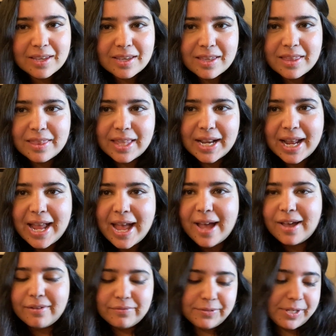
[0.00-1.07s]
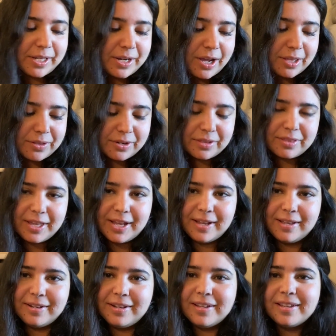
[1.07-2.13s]
Then I have none other
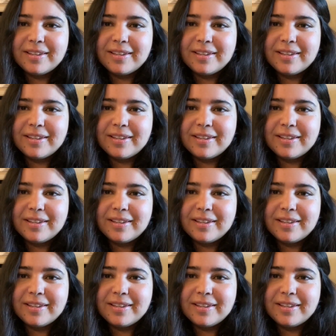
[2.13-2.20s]
than